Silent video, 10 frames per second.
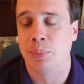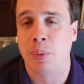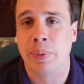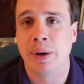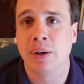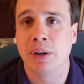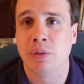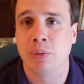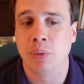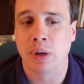
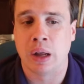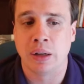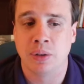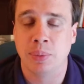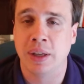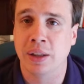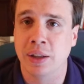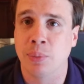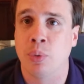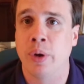preparing to begin
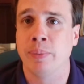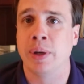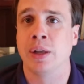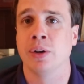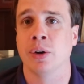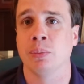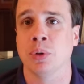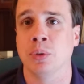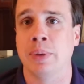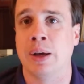the appointment here at
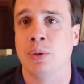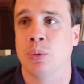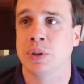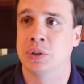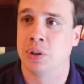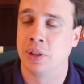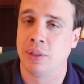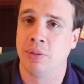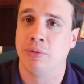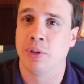Blue Mound was
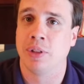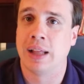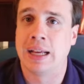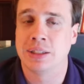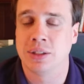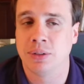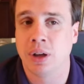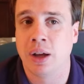that for the last